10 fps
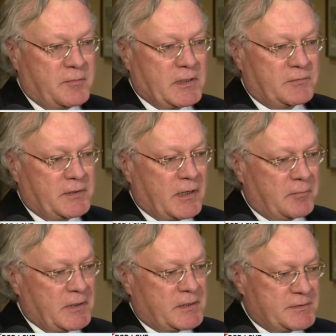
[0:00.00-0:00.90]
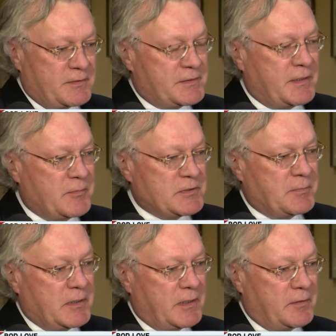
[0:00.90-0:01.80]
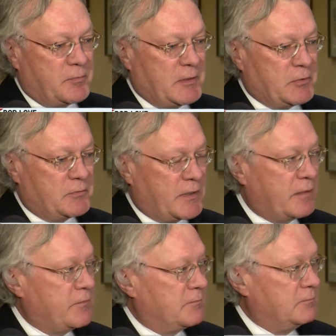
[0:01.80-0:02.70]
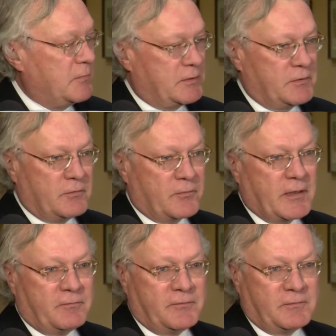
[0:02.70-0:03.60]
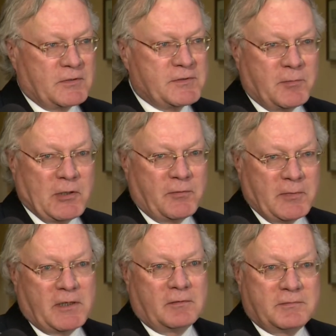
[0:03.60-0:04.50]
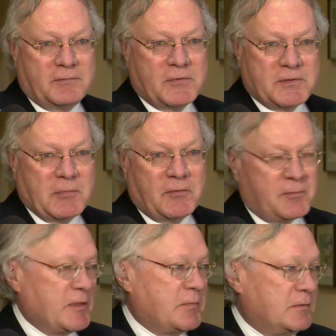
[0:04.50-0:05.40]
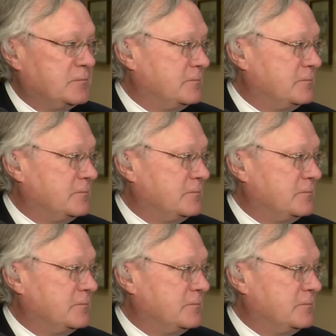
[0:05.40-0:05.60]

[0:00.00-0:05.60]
the medals he got because of the sentiments behind the people who gave them. But you know, Ralph, it wasn't about the medals, it was about the people.